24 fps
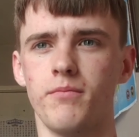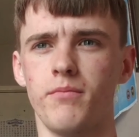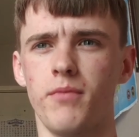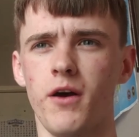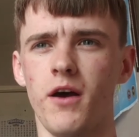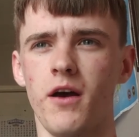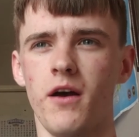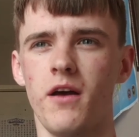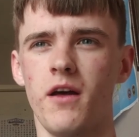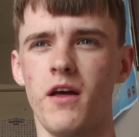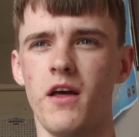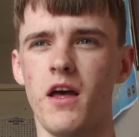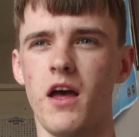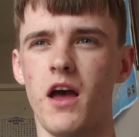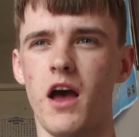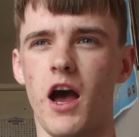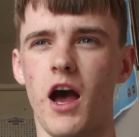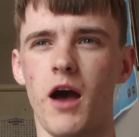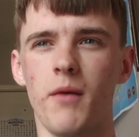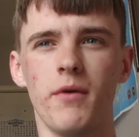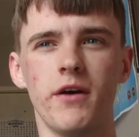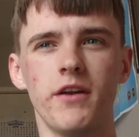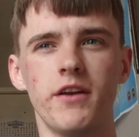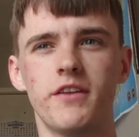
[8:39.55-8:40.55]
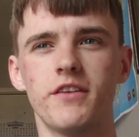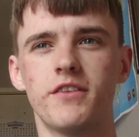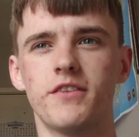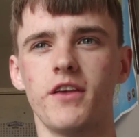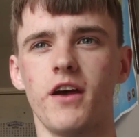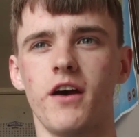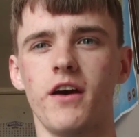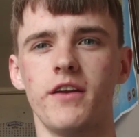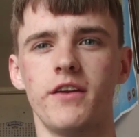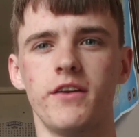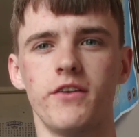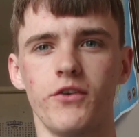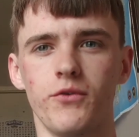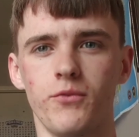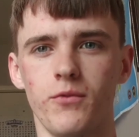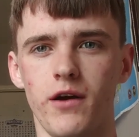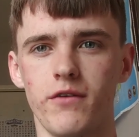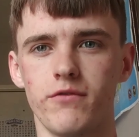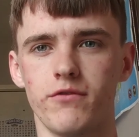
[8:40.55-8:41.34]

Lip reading: but I'm undecided on